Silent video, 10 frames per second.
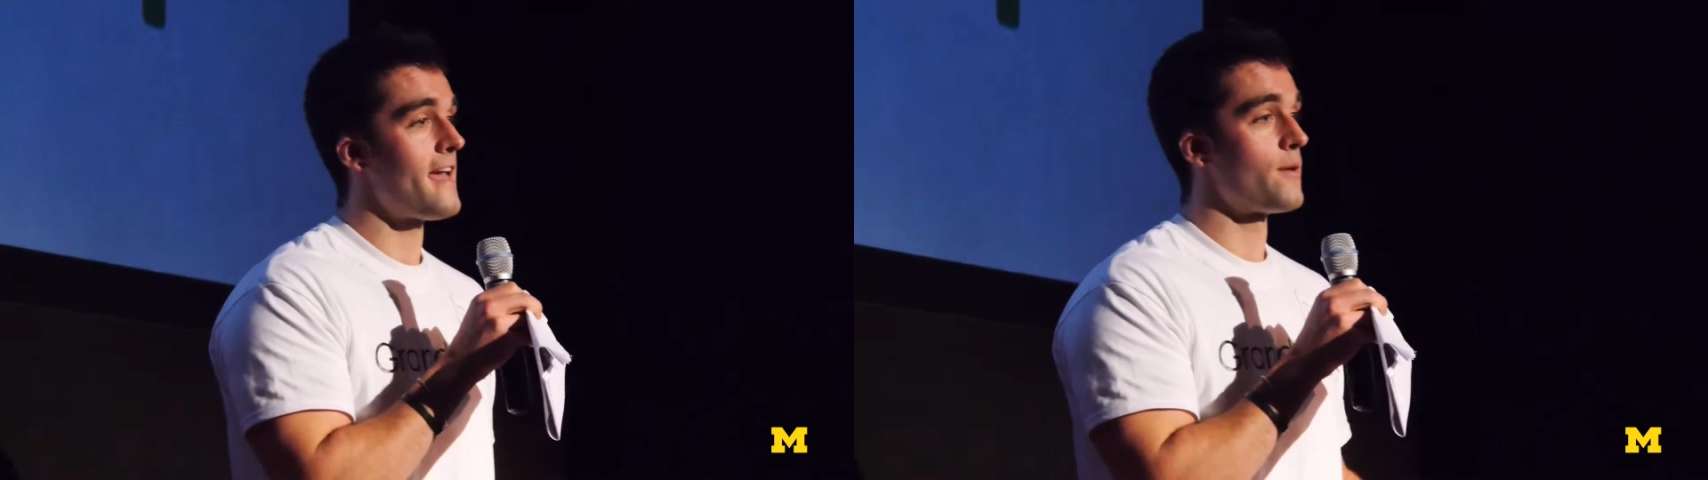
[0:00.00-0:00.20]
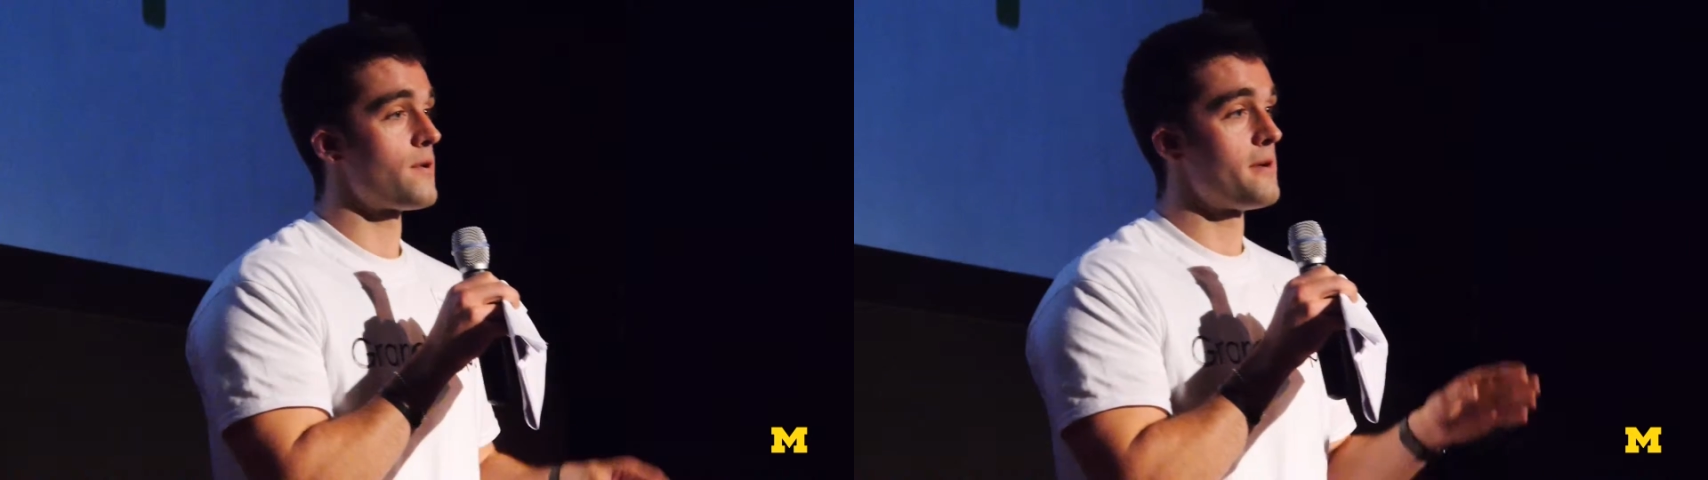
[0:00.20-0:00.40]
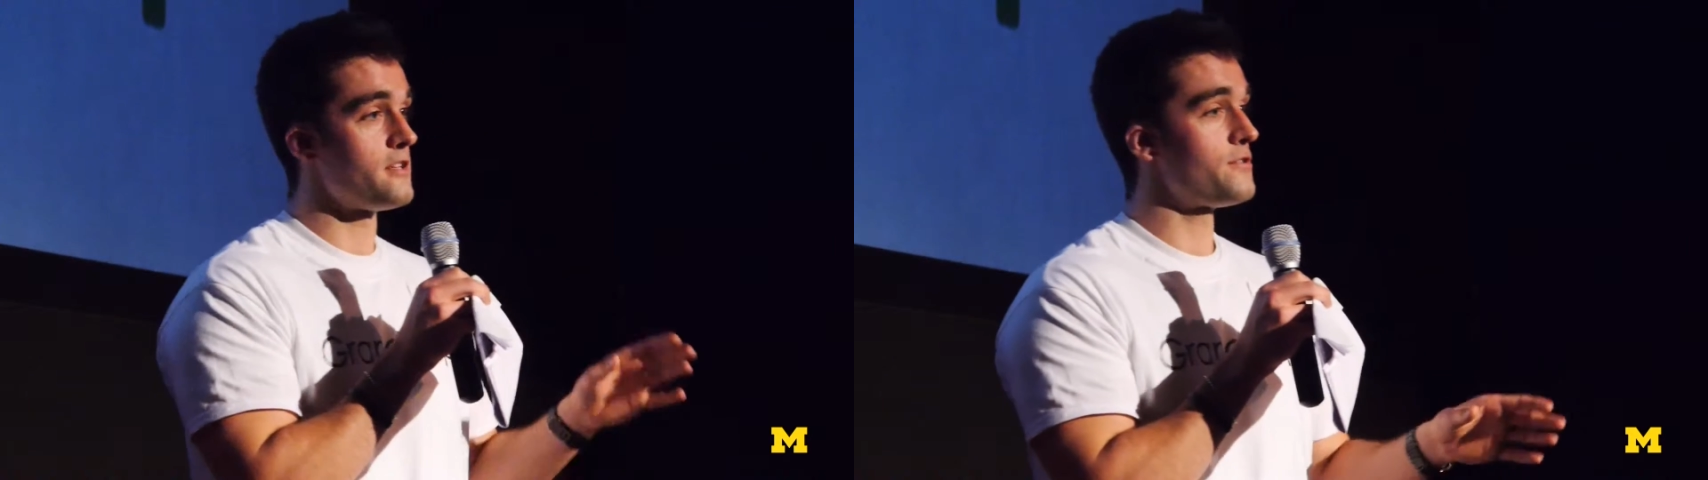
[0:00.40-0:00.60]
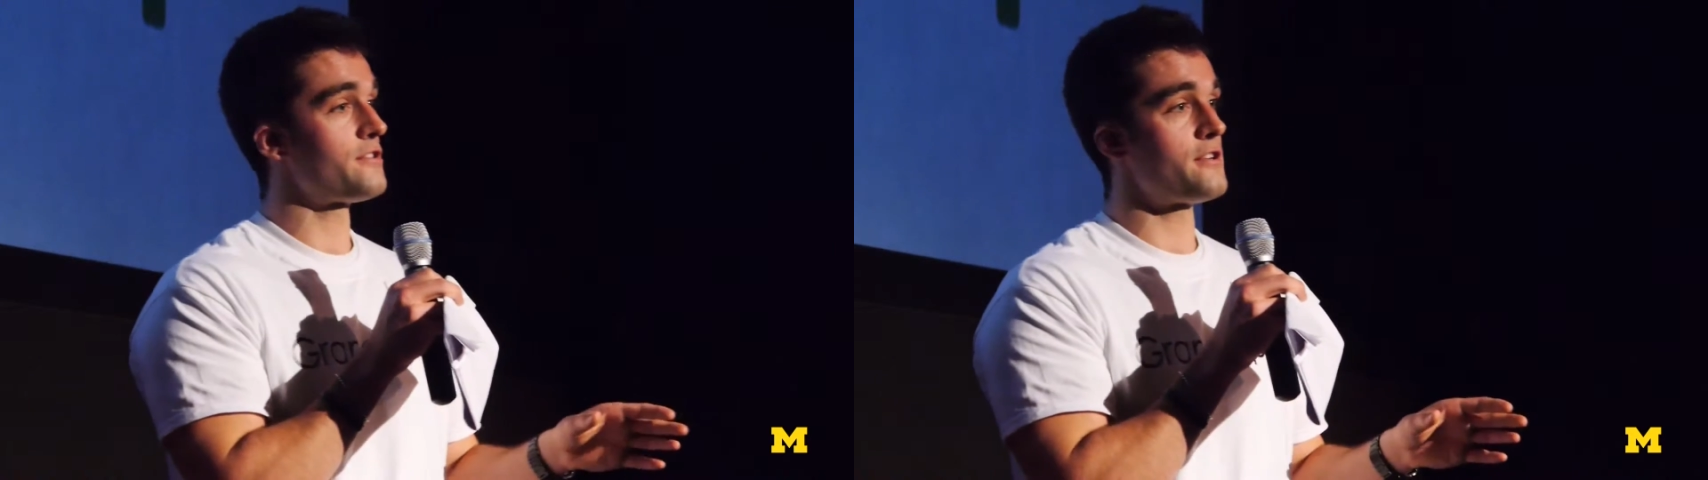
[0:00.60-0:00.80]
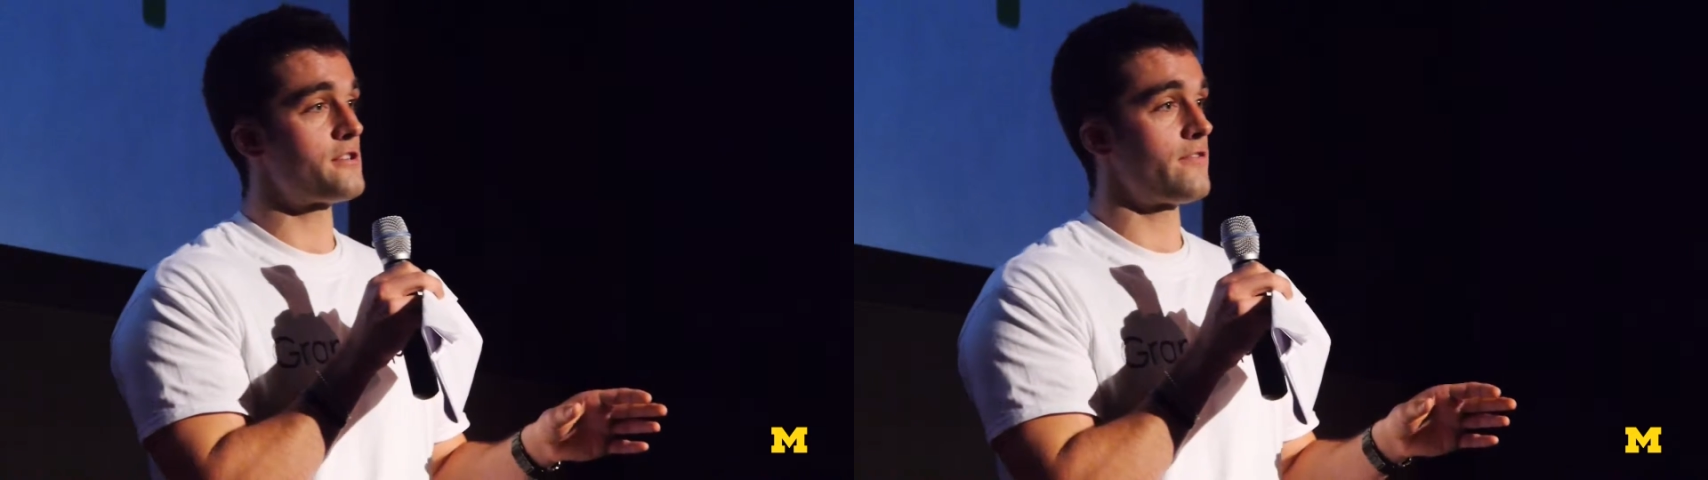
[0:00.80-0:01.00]
and we've been
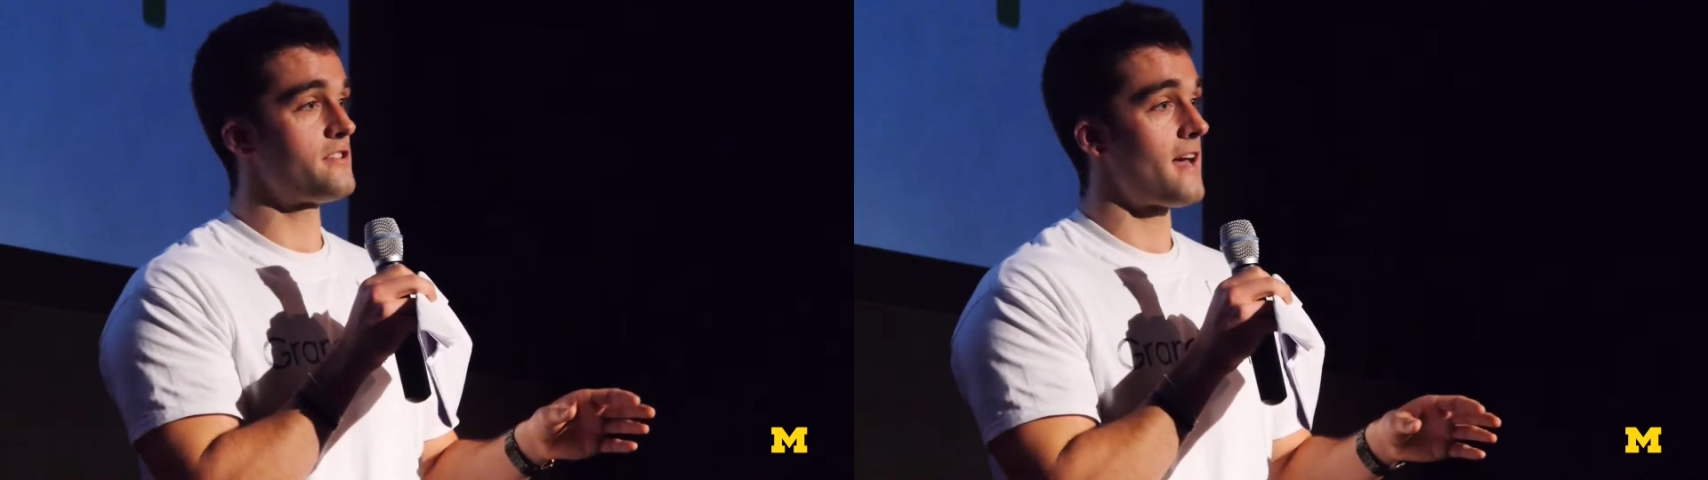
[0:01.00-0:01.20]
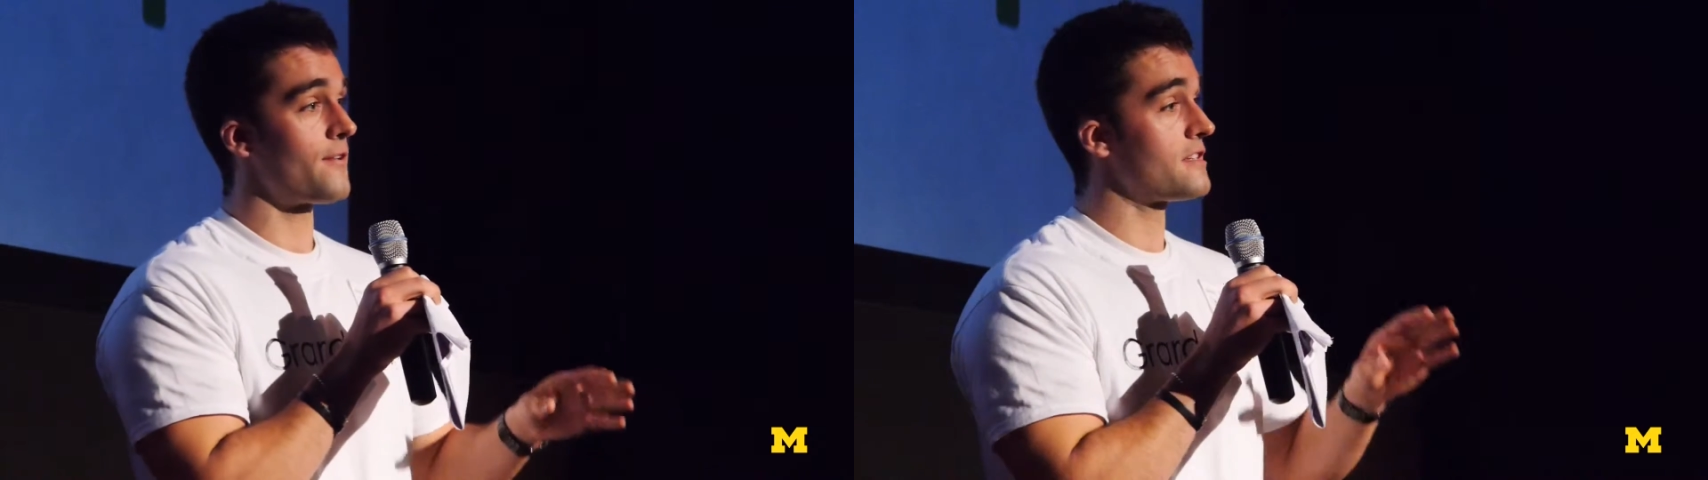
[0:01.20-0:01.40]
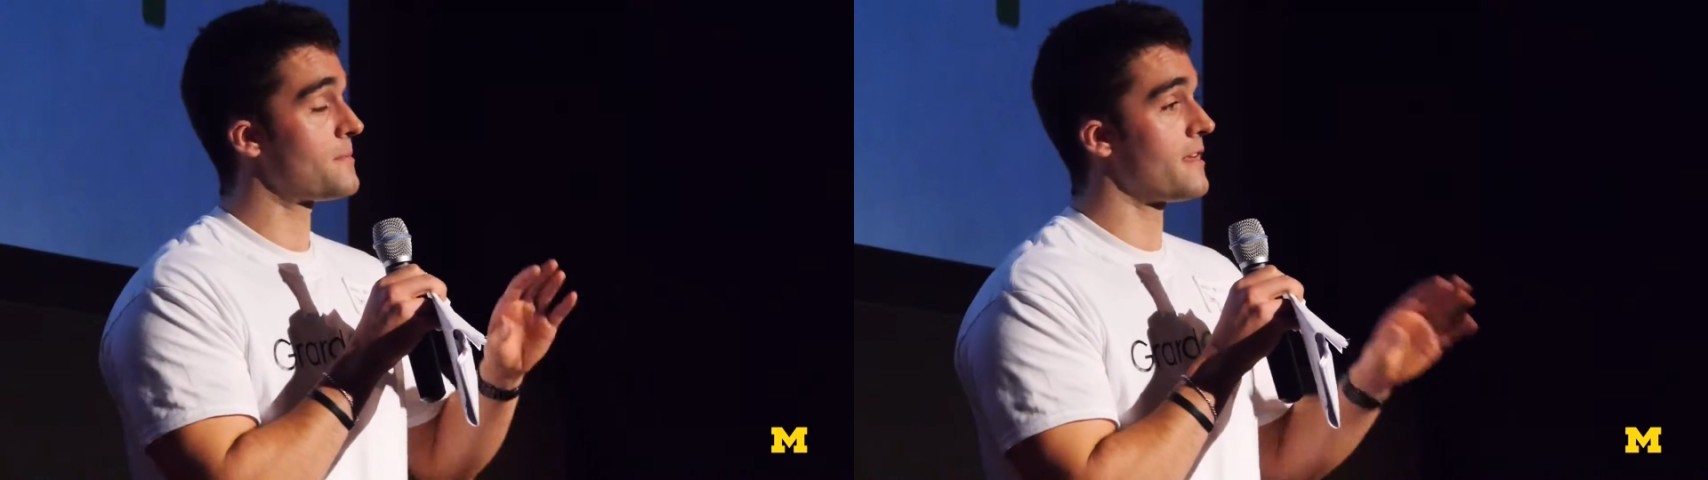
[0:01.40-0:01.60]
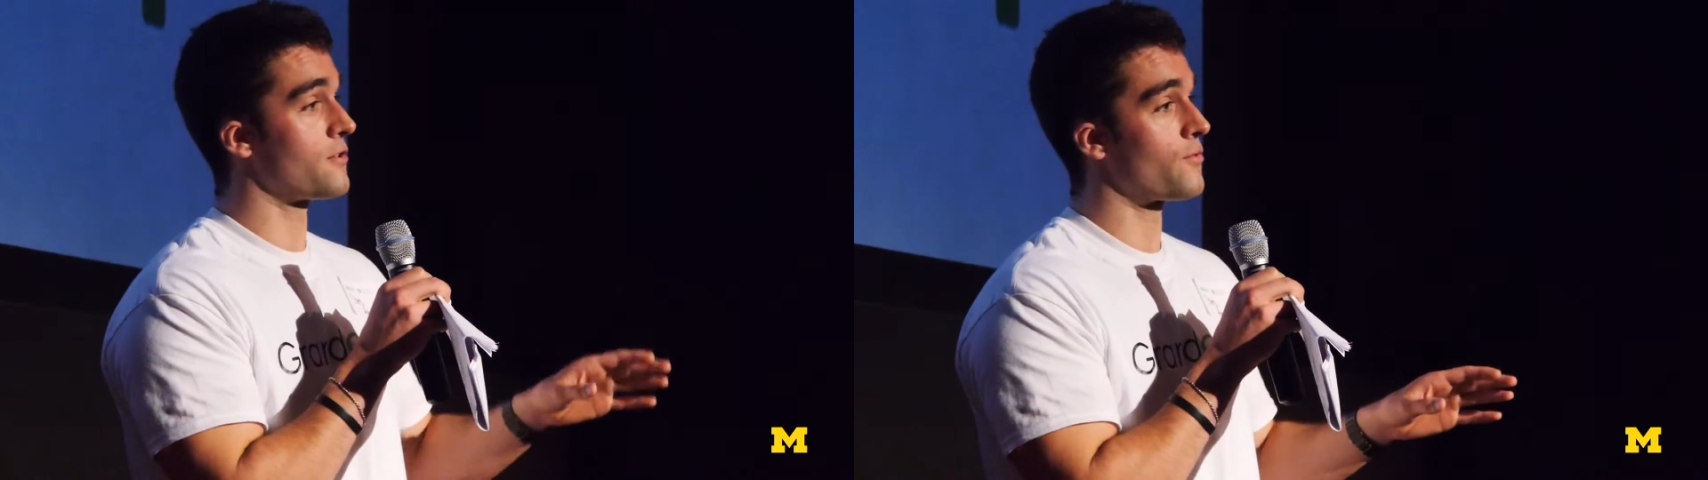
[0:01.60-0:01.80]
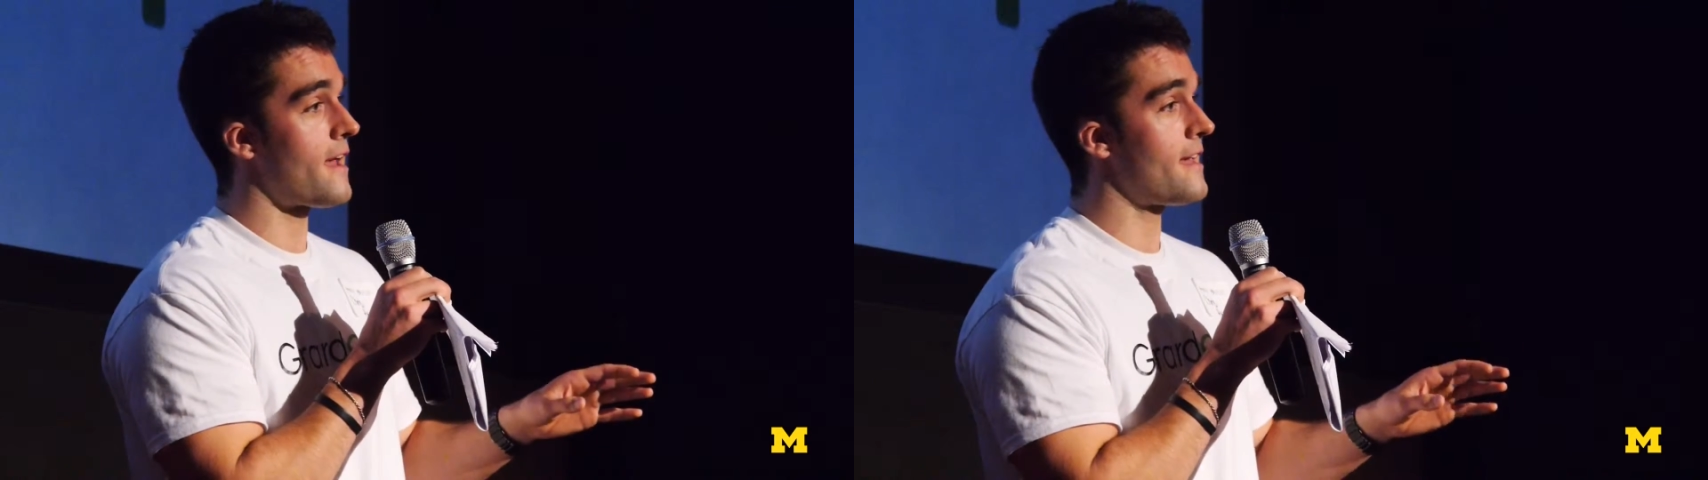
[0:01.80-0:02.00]
using their service out. It's
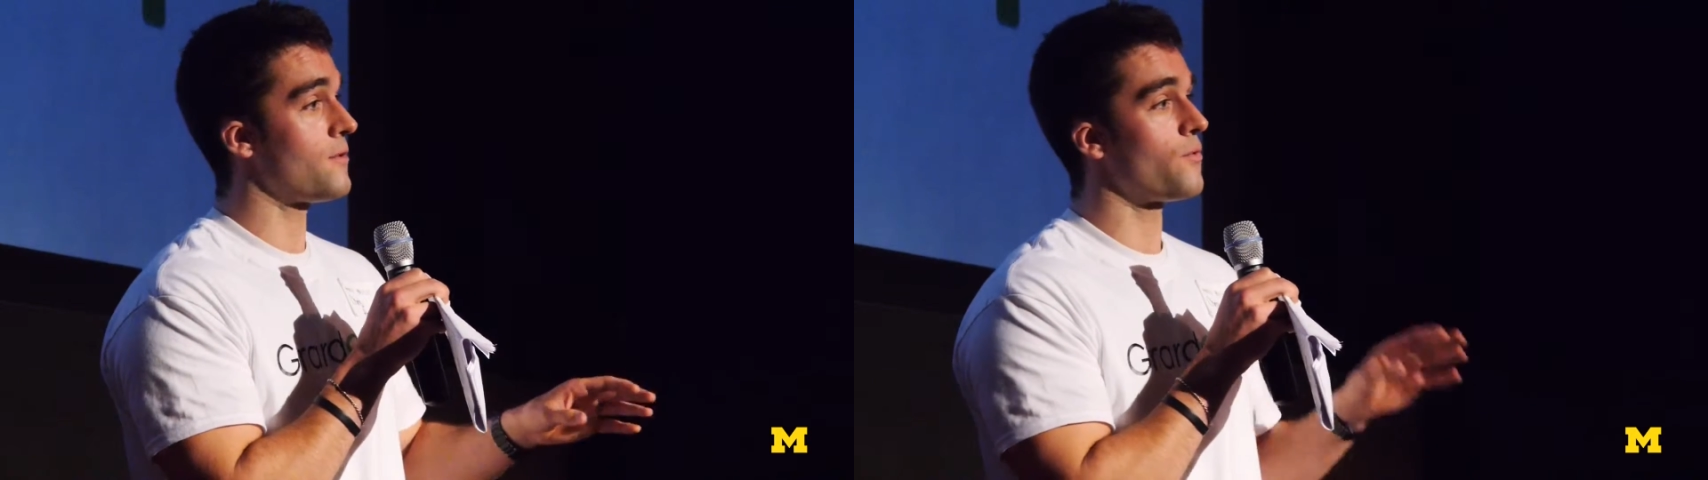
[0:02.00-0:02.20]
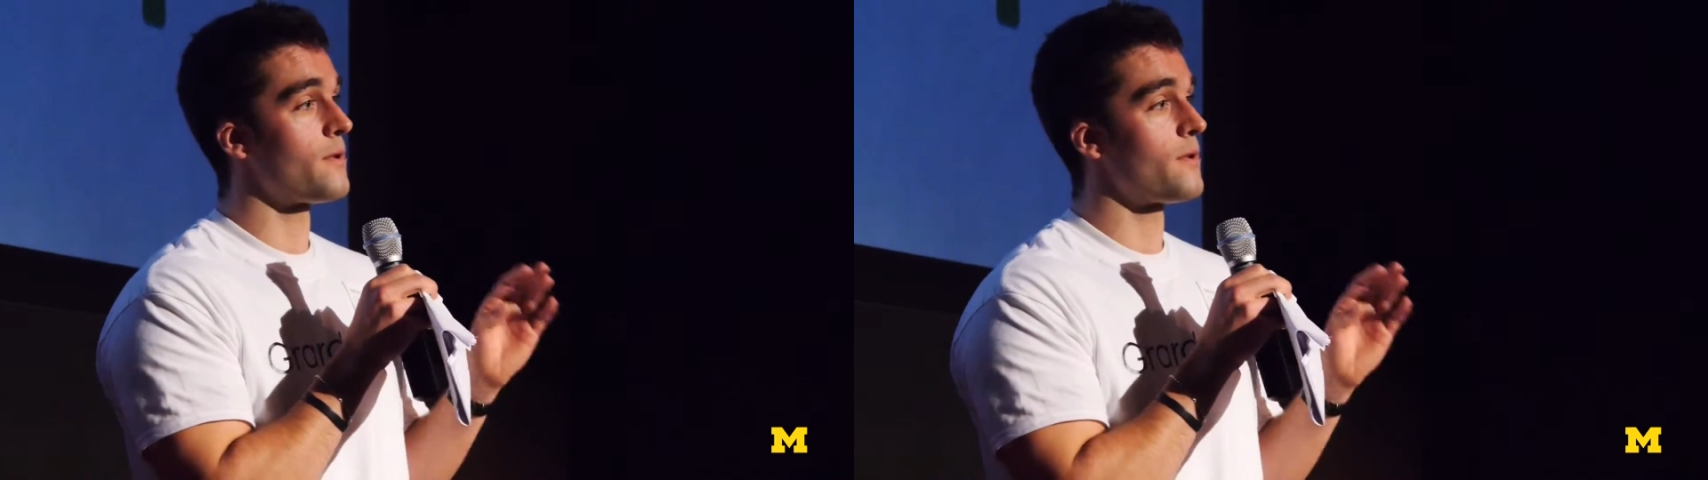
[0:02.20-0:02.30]
been great.